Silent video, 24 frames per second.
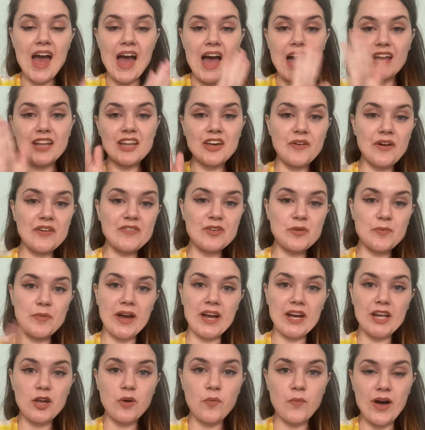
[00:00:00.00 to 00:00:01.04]
Hello
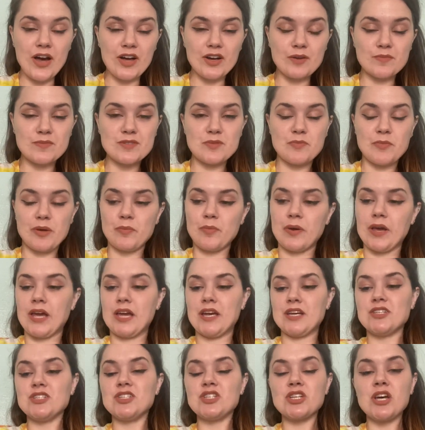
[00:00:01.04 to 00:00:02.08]
everybody, welcome to my
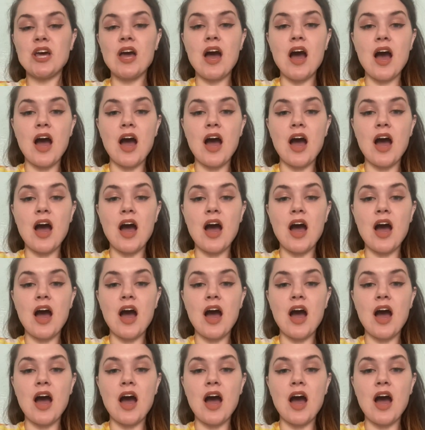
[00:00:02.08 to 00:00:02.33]
page.